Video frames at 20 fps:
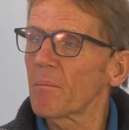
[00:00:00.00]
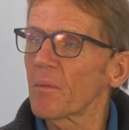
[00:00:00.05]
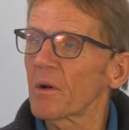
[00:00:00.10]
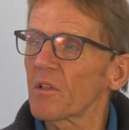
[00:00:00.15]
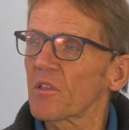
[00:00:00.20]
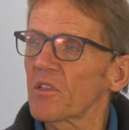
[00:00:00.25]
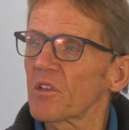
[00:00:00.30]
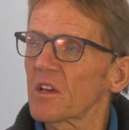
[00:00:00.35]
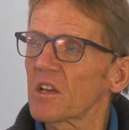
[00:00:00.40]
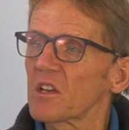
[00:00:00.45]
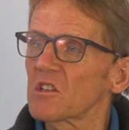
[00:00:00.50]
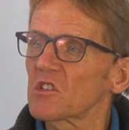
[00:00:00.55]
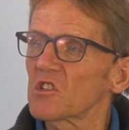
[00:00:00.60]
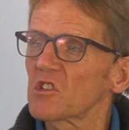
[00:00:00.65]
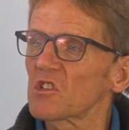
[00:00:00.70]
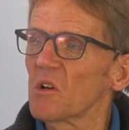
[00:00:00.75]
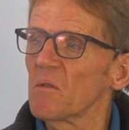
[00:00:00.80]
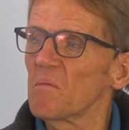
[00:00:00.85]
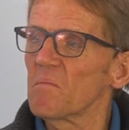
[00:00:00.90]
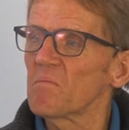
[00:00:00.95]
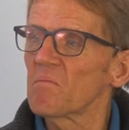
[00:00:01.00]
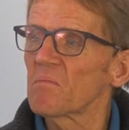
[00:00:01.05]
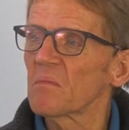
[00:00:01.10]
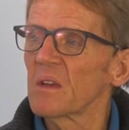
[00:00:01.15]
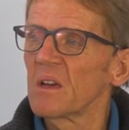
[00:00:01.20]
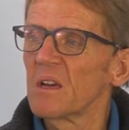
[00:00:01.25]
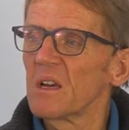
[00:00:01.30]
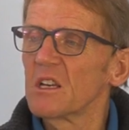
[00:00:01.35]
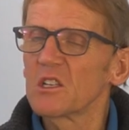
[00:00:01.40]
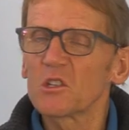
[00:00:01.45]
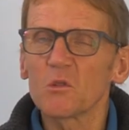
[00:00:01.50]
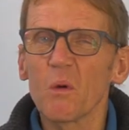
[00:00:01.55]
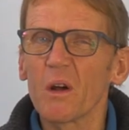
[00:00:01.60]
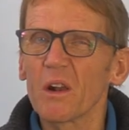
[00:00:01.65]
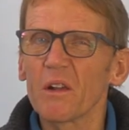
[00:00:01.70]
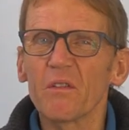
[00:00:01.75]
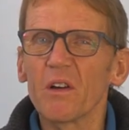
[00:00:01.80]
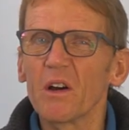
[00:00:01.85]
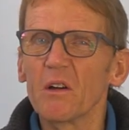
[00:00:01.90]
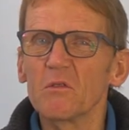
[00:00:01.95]
but I think it's um it's one
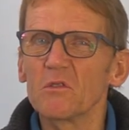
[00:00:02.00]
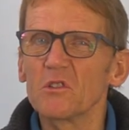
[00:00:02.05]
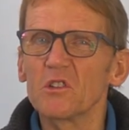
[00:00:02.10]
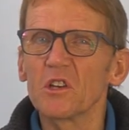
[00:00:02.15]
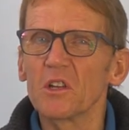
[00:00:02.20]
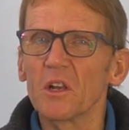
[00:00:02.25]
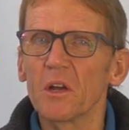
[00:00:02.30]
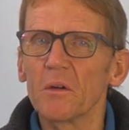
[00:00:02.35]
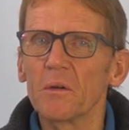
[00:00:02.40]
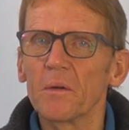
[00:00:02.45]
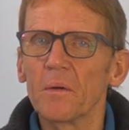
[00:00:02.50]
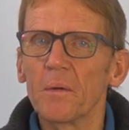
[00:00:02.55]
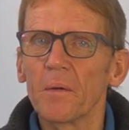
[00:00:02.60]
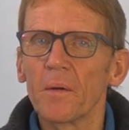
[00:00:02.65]
of those, you know.